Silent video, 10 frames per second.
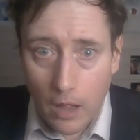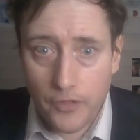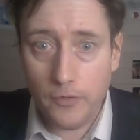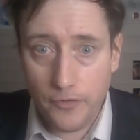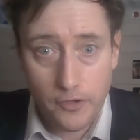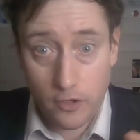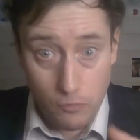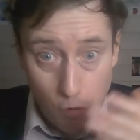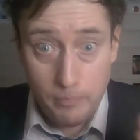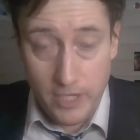that
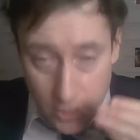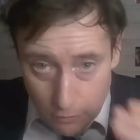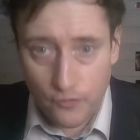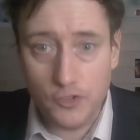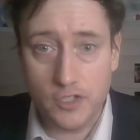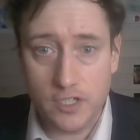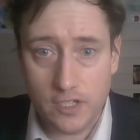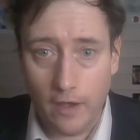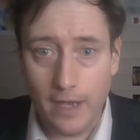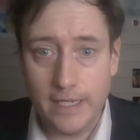would be useful to
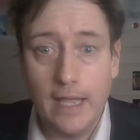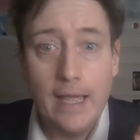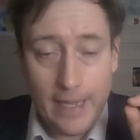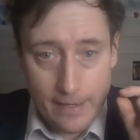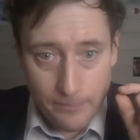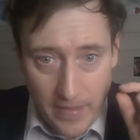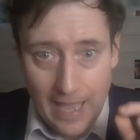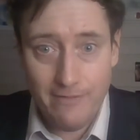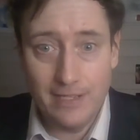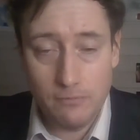society in
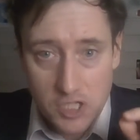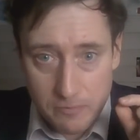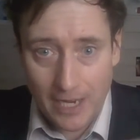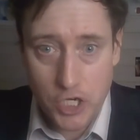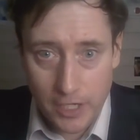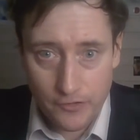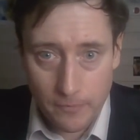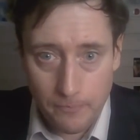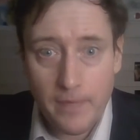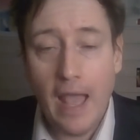areas of
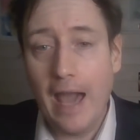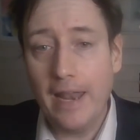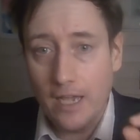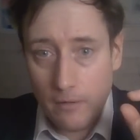specialism, and